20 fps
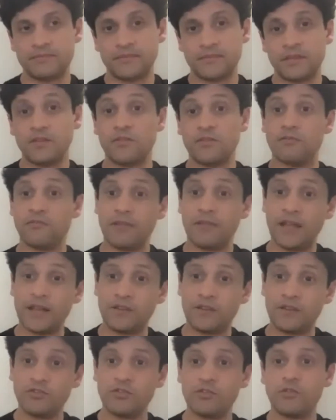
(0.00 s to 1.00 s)

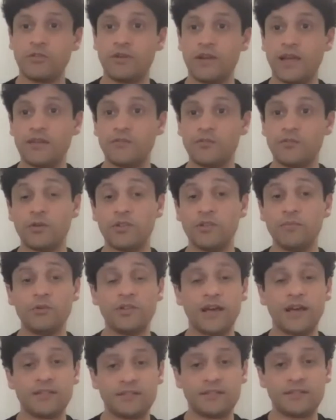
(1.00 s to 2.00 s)
Reflect on your own life. You know, in the
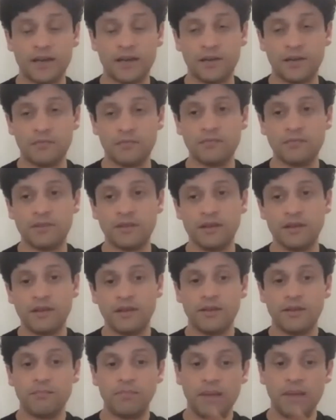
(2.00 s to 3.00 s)
Buddha's time,
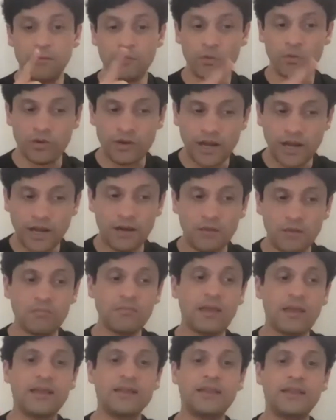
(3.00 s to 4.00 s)
people would
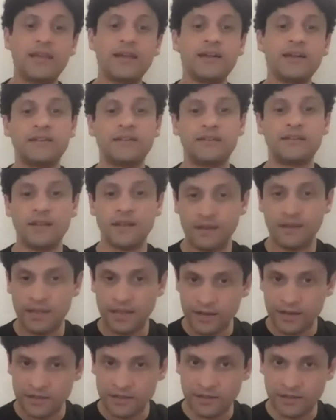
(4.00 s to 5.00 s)
come and
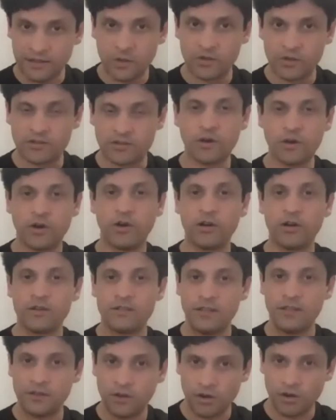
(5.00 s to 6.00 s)
they'd listen to his talk,
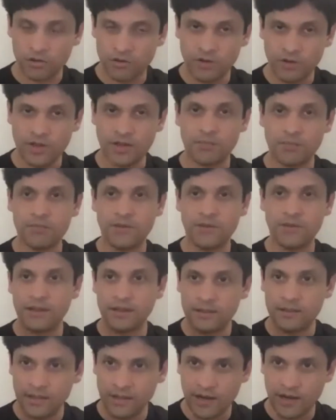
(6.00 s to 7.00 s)
they'd talk to him,
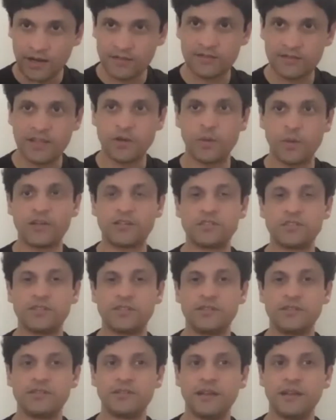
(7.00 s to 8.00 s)
they'd ask their
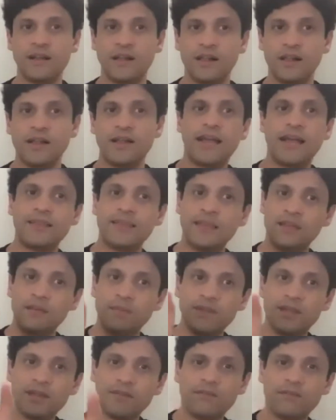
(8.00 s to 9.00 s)
questions, and they'd
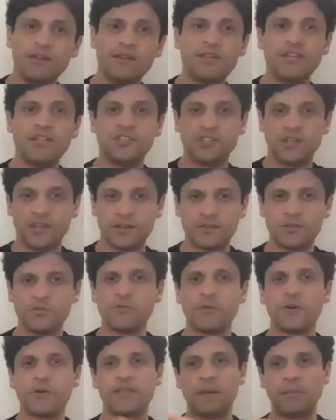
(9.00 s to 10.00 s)
be given a teaching. So
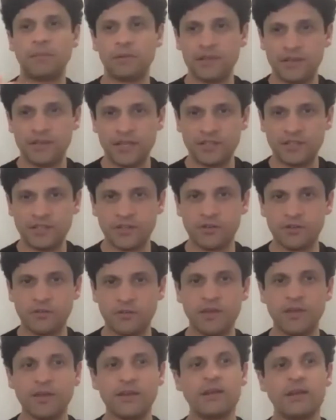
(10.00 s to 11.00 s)
for example, the teaching could
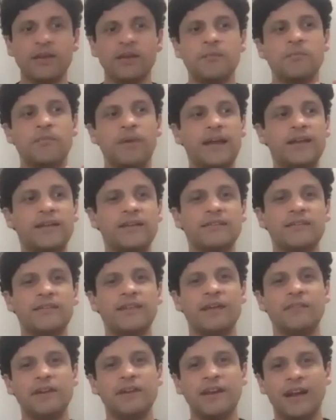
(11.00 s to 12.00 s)
be, practice
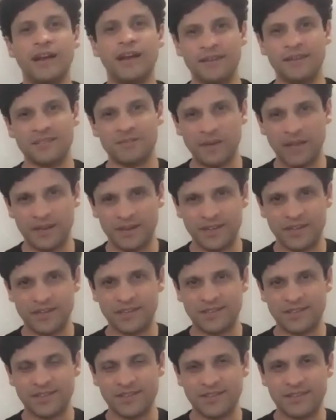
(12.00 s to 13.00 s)
loving kindness
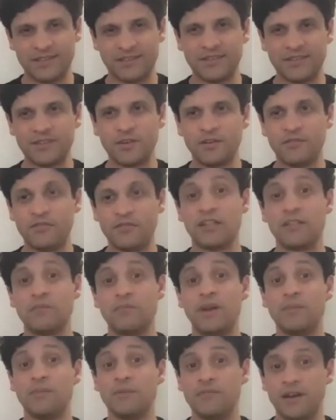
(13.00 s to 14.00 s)
meditation. This is one of the
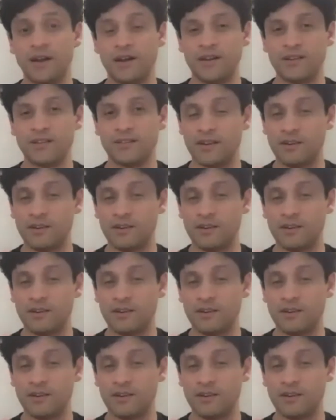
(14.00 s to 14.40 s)
Brahma Viharas.